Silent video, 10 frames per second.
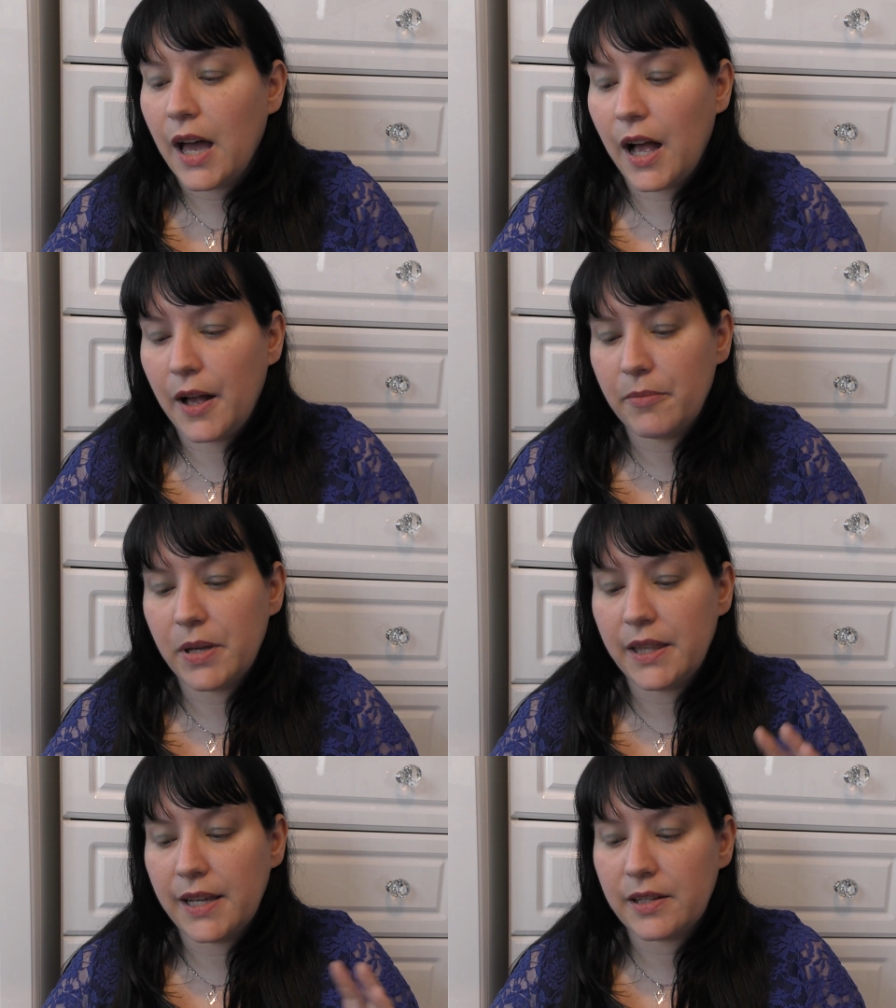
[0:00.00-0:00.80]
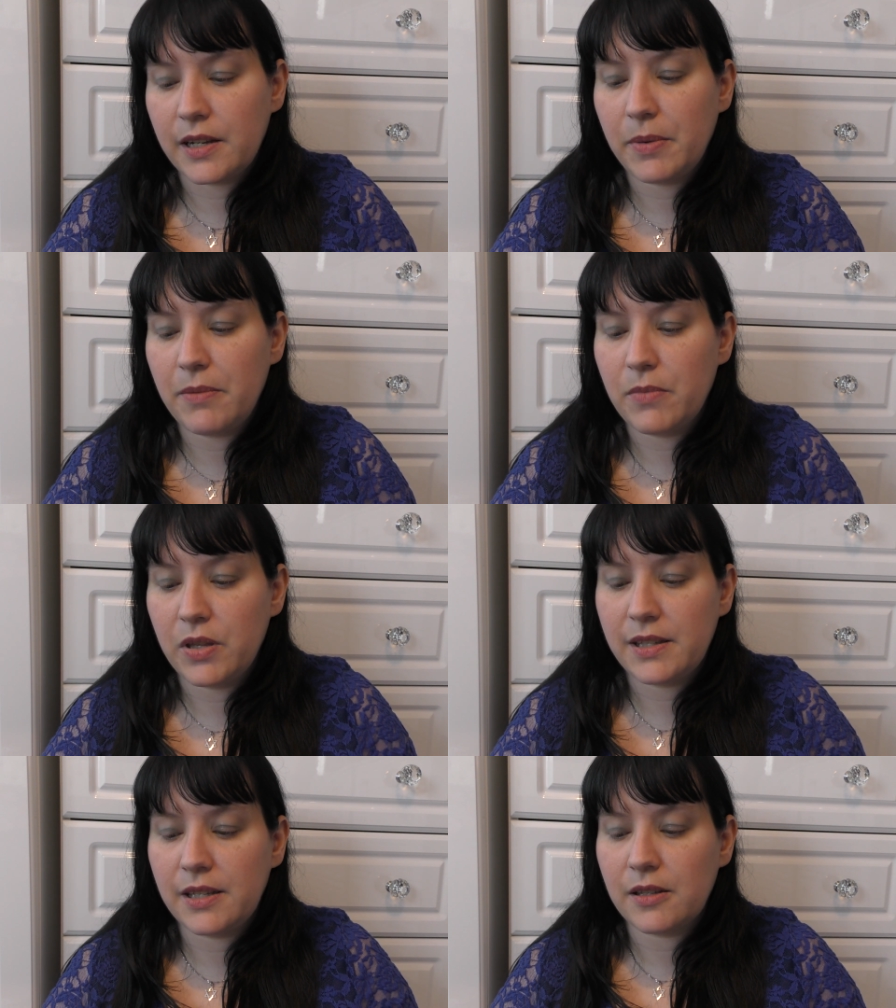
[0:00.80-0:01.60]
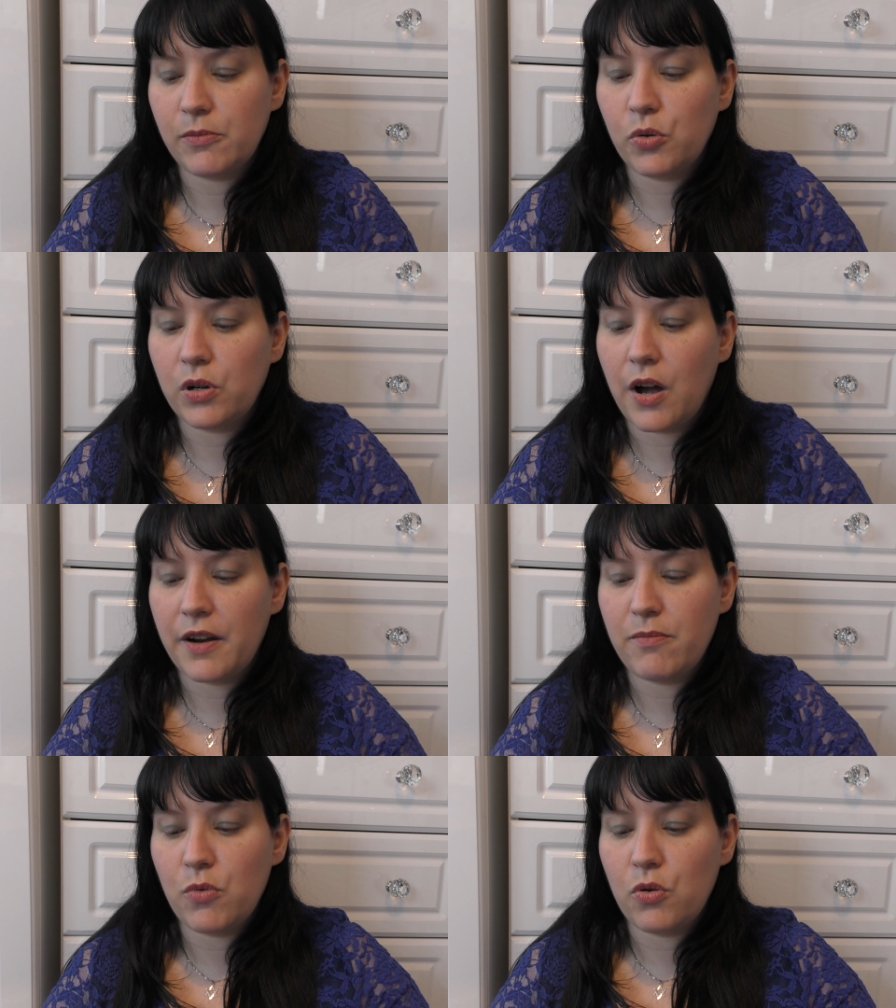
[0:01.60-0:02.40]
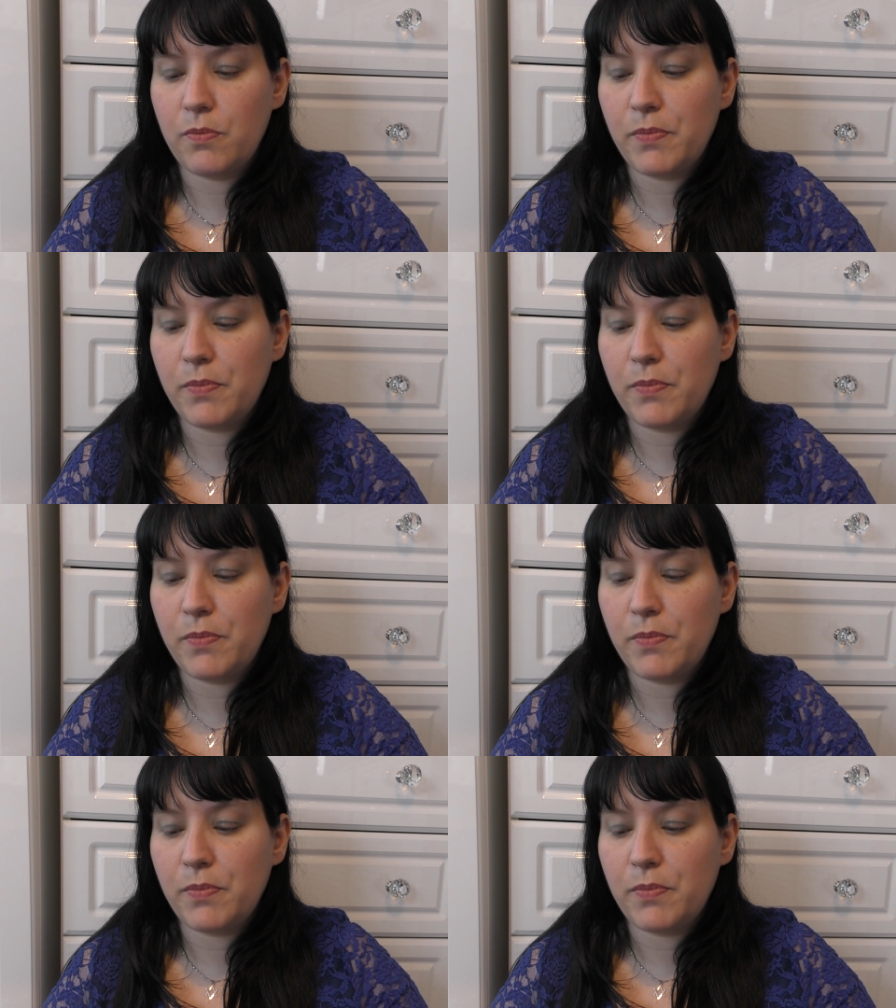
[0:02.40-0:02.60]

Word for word: Um, and there's going to be, this is the more kind of more